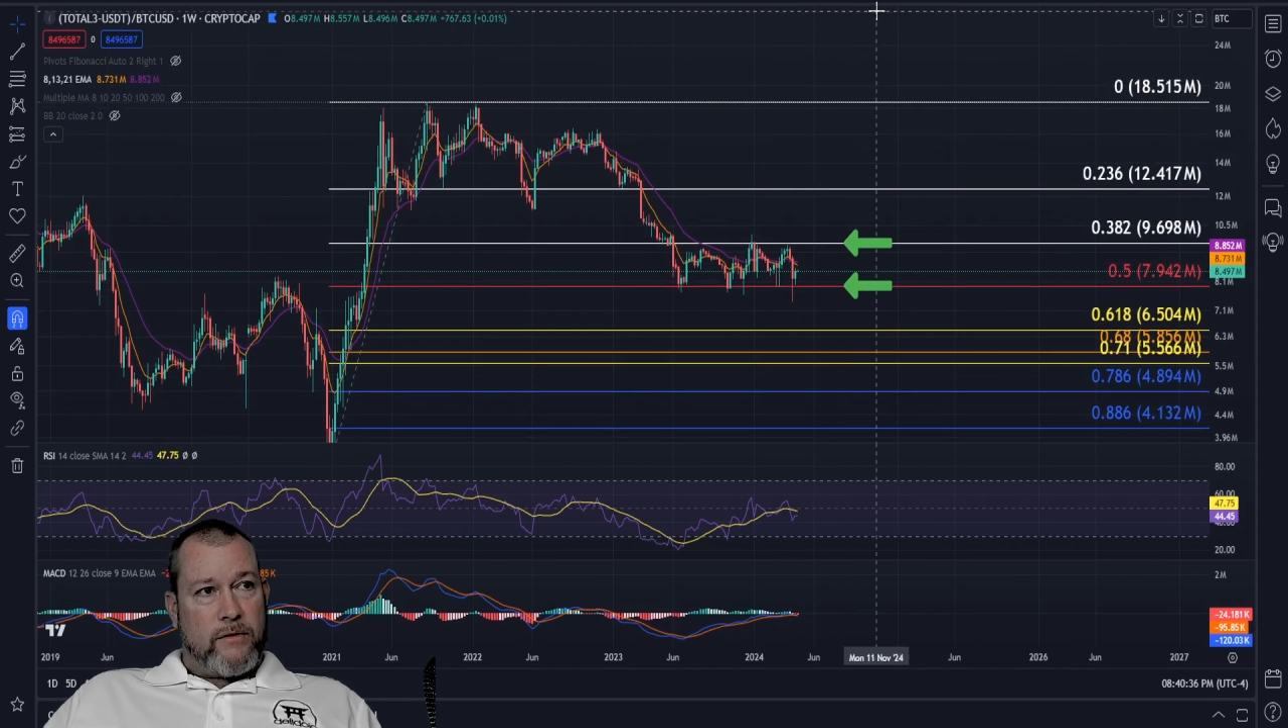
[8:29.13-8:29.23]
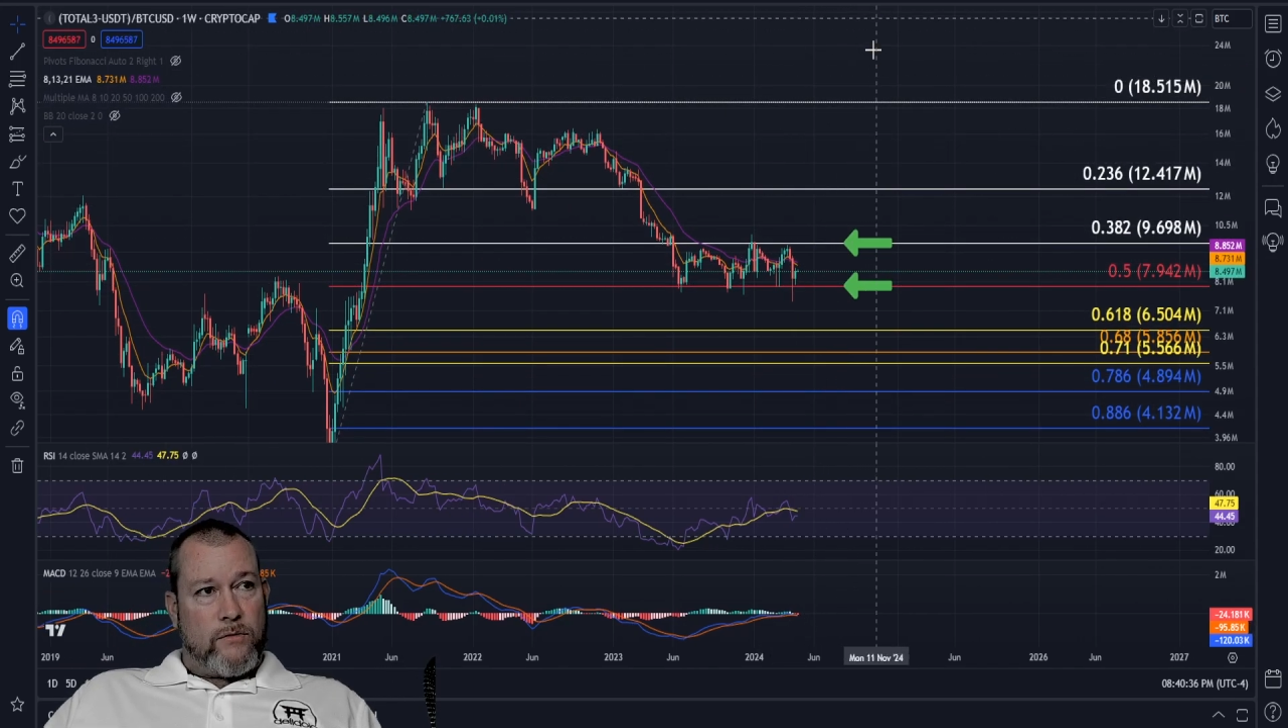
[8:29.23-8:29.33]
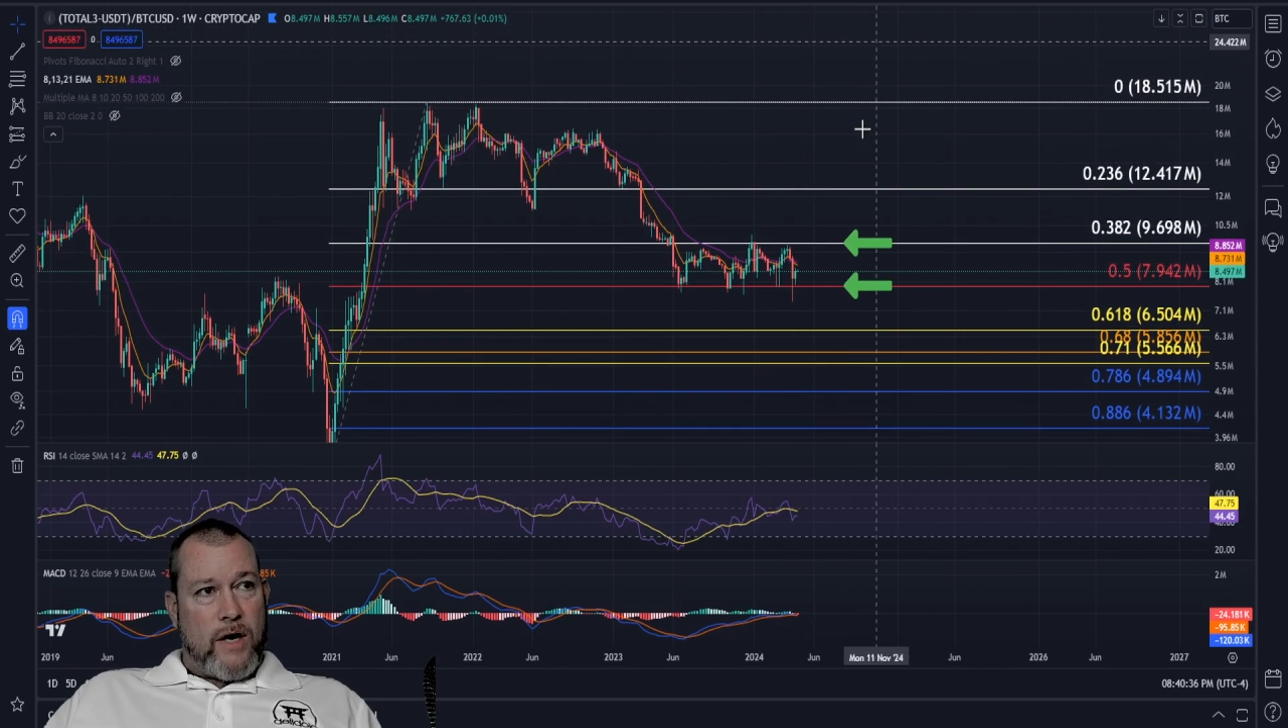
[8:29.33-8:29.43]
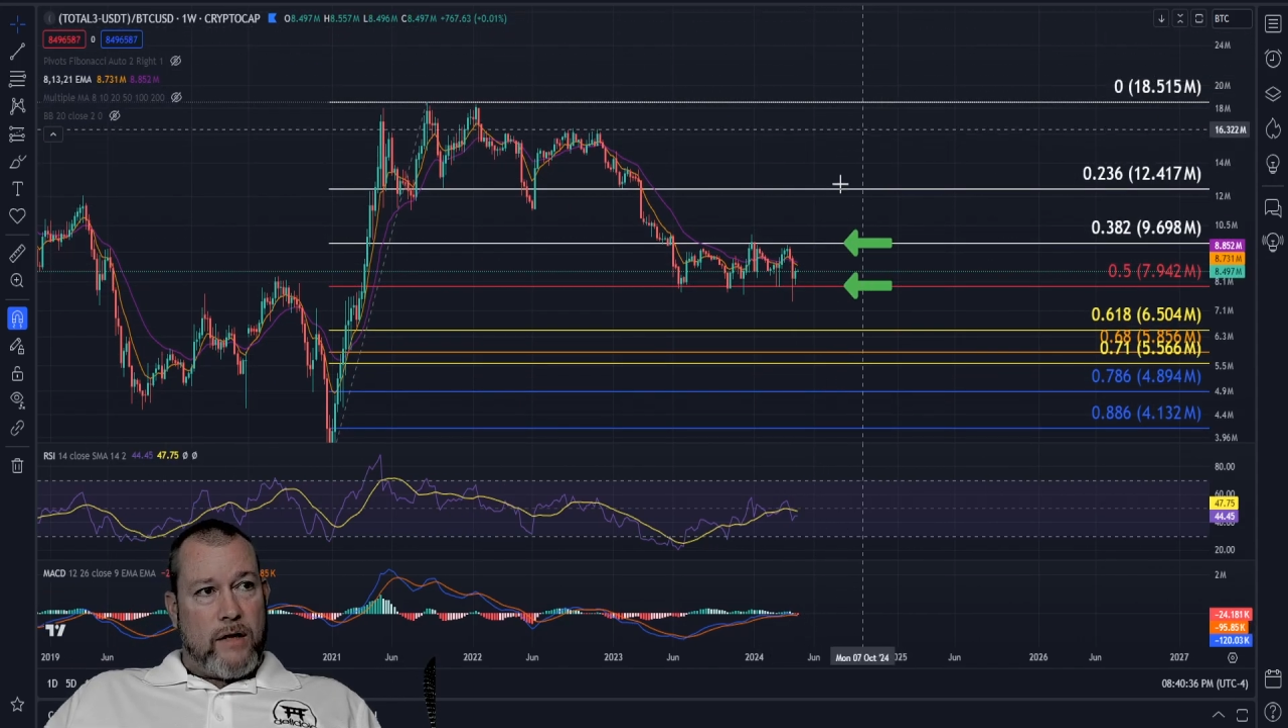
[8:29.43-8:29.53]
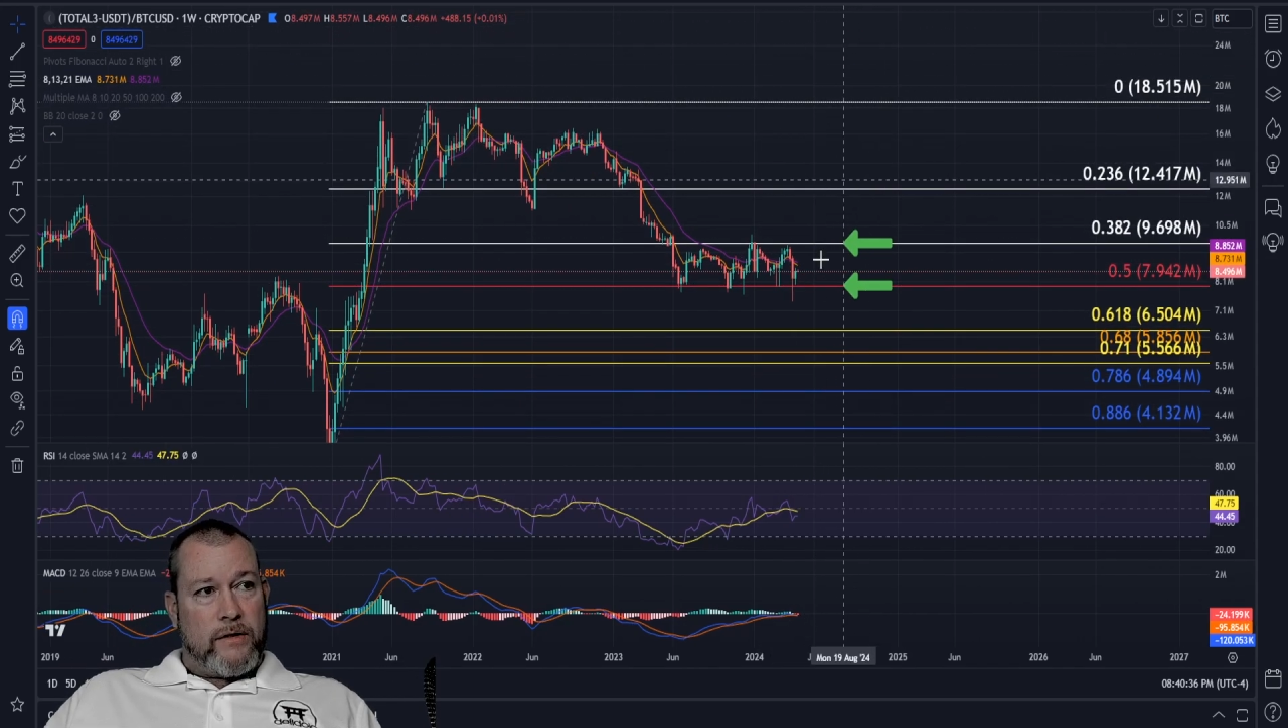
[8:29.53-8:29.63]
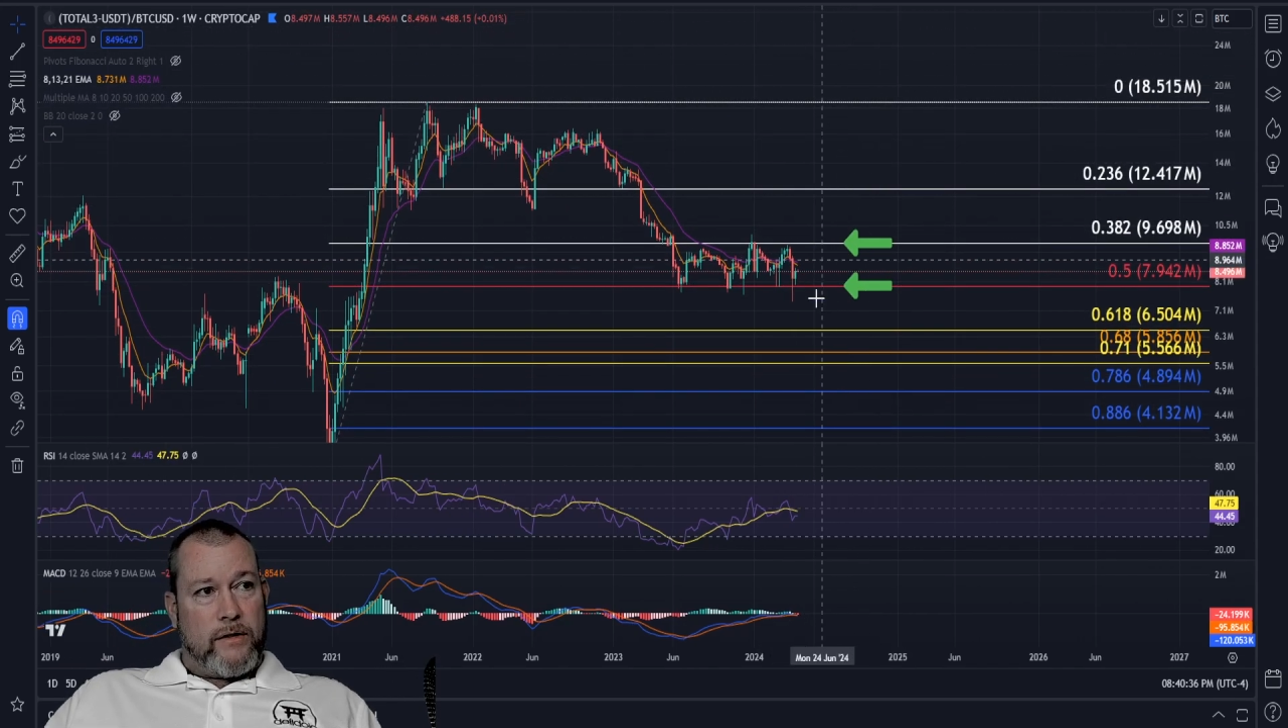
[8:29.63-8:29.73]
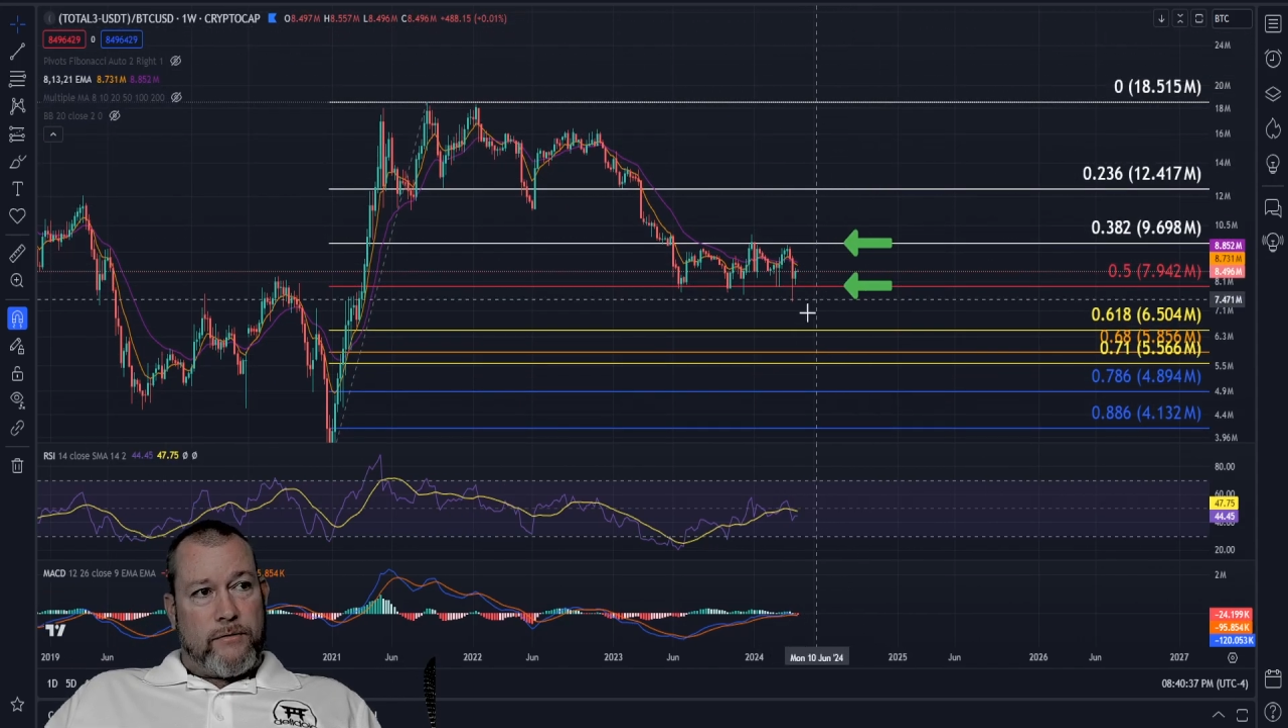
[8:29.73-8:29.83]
and rally